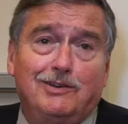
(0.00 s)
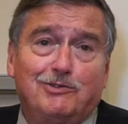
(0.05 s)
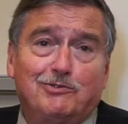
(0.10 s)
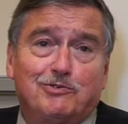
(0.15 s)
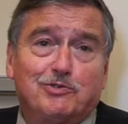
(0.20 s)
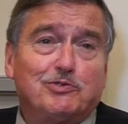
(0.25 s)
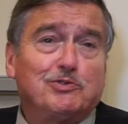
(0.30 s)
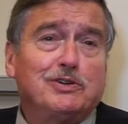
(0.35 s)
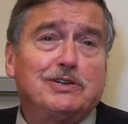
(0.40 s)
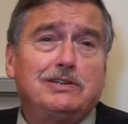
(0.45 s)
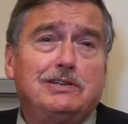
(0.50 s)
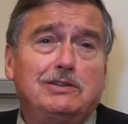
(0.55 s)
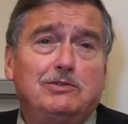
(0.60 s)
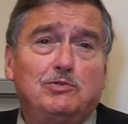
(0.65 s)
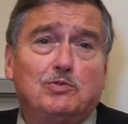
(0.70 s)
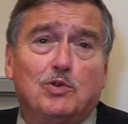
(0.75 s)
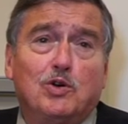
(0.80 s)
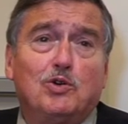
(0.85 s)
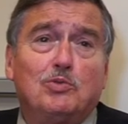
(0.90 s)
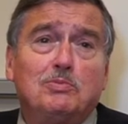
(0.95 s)
free
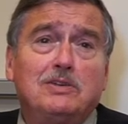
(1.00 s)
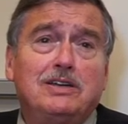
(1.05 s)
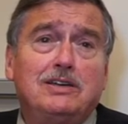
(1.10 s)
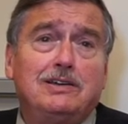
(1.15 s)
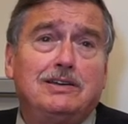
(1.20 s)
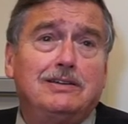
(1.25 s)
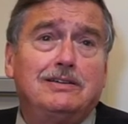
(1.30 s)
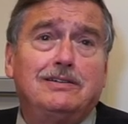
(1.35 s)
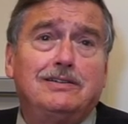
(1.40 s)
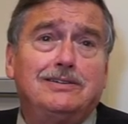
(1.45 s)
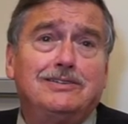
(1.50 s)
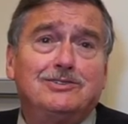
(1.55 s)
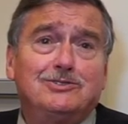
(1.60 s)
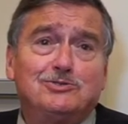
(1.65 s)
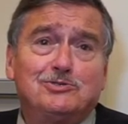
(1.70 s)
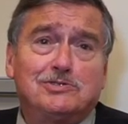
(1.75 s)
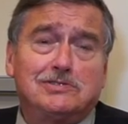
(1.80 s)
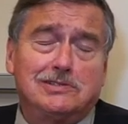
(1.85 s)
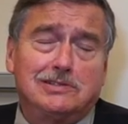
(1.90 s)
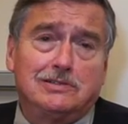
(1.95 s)
roaming
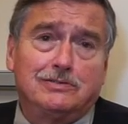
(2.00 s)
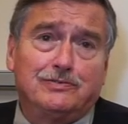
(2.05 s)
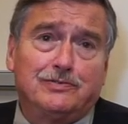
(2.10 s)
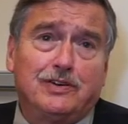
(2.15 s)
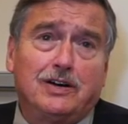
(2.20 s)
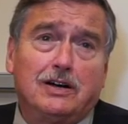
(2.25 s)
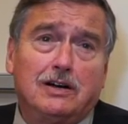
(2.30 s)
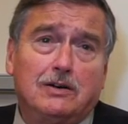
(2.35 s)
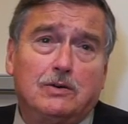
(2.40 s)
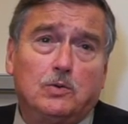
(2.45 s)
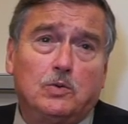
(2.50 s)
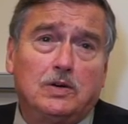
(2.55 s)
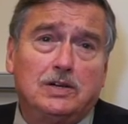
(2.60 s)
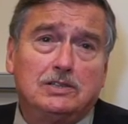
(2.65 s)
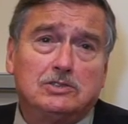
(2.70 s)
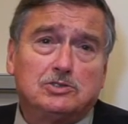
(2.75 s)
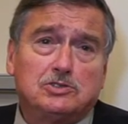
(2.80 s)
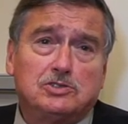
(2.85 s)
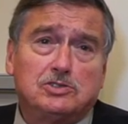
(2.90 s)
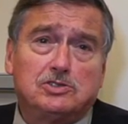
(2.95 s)
Indians in the far west,